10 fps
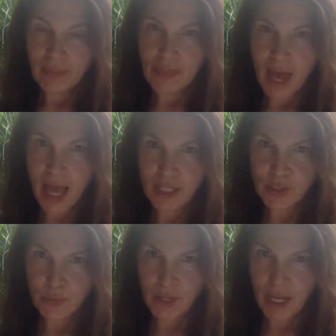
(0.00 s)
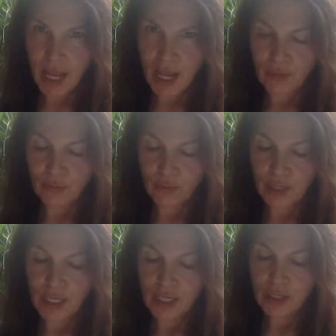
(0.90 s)
That's when
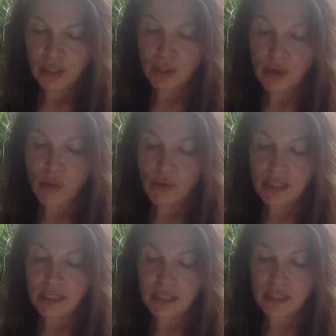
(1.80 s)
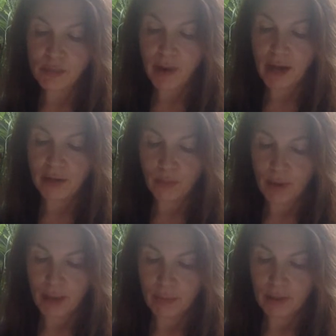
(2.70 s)
Avery noticed the spider
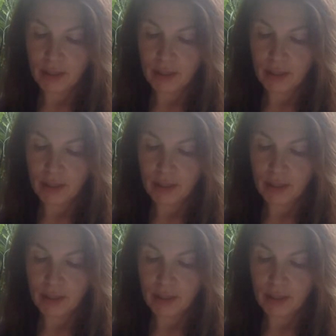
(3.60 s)
web,